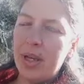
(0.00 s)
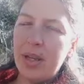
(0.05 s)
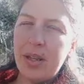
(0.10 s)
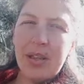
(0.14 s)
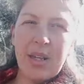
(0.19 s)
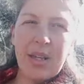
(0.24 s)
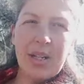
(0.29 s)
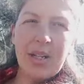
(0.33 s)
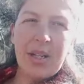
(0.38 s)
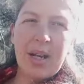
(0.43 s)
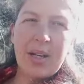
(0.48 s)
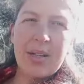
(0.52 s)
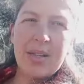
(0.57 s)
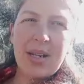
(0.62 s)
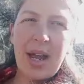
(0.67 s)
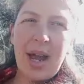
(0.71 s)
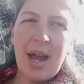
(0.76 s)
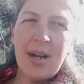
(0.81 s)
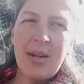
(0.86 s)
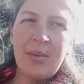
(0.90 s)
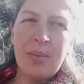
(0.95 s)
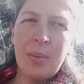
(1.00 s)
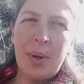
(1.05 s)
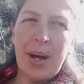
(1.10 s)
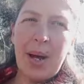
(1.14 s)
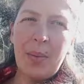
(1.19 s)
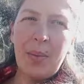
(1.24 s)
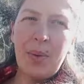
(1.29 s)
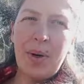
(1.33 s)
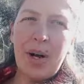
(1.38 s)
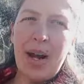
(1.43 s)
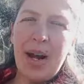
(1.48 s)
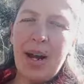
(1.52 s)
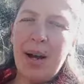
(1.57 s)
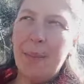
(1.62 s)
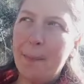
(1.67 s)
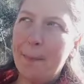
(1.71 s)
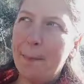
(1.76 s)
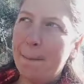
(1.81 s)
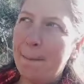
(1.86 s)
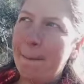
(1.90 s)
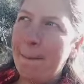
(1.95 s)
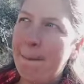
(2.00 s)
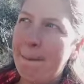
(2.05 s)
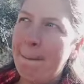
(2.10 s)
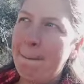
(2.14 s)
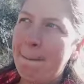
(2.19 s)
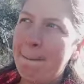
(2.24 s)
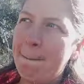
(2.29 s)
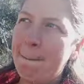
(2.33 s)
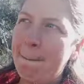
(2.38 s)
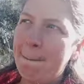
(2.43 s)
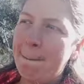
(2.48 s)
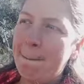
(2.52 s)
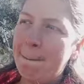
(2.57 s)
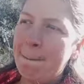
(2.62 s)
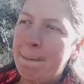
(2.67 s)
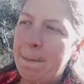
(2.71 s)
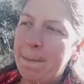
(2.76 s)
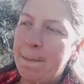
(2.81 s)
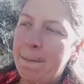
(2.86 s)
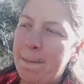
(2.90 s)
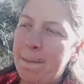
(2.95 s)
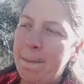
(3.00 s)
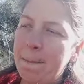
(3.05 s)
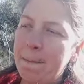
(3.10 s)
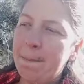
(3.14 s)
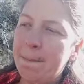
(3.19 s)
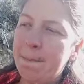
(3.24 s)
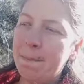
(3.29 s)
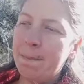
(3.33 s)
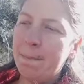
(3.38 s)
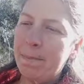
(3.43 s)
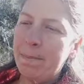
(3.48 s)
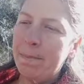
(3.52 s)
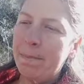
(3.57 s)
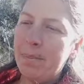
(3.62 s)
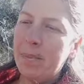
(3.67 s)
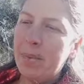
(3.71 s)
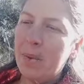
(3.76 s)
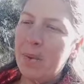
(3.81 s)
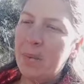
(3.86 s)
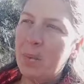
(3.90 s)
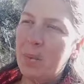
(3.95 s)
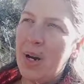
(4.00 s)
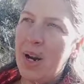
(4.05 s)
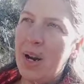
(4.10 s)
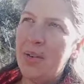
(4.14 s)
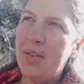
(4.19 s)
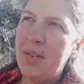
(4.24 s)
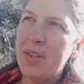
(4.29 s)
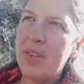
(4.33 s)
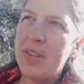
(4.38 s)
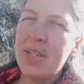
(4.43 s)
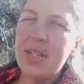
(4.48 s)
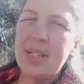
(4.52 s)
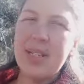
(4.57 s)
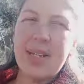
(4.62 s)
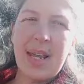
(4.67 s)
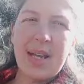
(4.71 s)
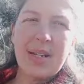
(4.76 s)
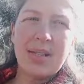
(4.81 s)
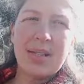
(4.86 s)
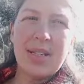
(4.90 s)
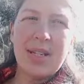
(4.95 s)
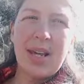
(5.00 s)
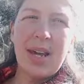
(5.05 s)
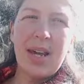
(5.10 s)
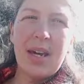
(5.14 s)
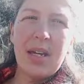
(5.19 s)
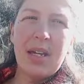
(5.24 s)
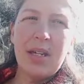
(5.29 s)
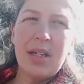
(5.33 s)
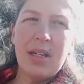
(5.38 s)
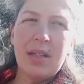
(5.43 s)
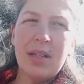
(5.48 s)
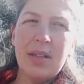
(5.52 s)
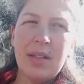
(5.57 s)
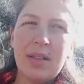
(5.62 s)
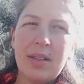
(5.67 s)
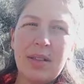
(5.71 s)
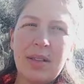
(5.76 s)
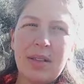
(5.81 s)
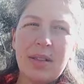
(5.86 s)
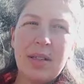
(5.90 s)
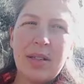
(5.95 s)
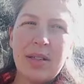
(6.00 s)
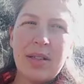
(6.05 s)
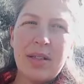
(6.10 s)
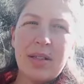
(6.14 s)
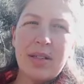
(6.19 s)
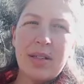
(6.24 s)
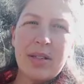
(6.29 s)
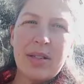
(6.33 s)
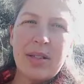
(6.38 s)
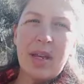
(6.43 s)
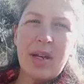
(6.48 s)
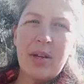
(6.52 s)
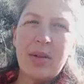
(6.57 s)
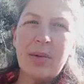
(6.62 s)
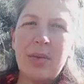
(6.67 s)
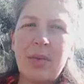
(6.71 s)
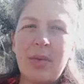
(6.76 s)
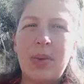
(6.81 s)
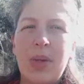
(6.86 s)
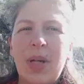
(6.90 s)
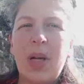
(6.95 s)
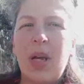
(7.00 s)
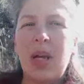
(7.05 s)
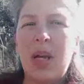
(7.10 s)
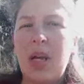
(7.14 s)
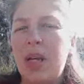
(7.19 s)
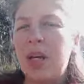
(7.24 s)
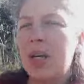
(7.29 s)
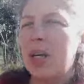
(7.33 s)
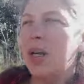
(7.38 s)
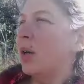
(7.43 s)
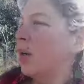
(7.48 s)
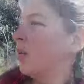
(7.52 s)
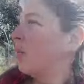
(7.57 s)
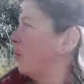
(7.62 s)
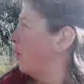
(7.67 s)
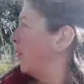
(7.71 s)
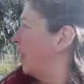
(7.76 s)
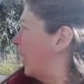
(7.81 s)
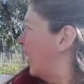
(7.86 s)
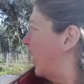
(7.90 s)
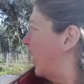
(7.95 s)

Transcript: I think that's kind of where we're at, where everything's at today. So we're